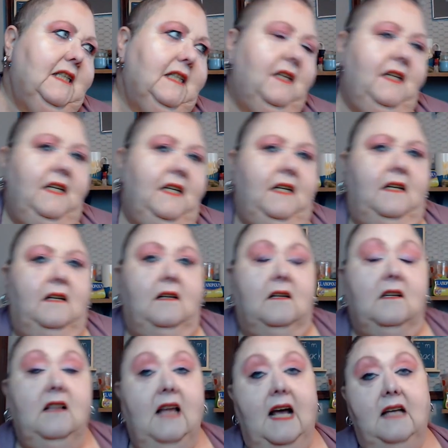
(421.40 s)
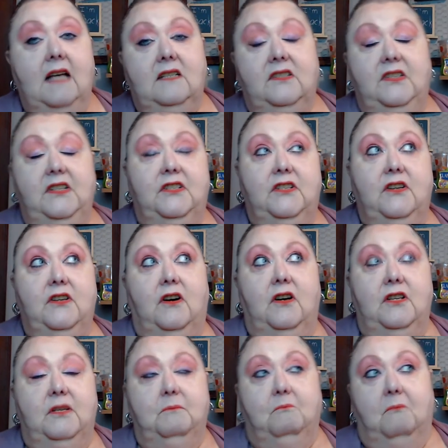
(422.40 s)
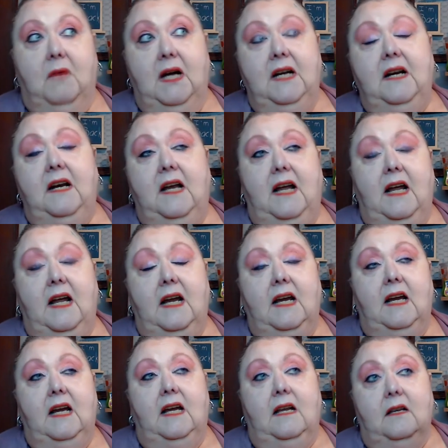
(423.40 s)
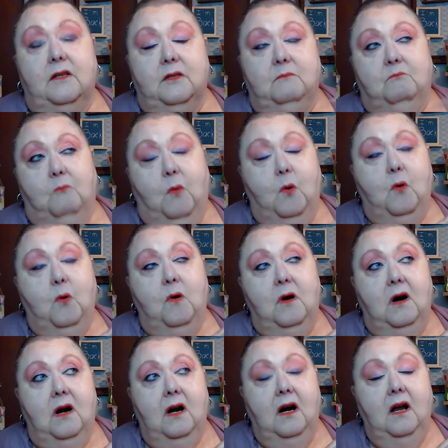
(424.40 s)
the class that starts Monday is more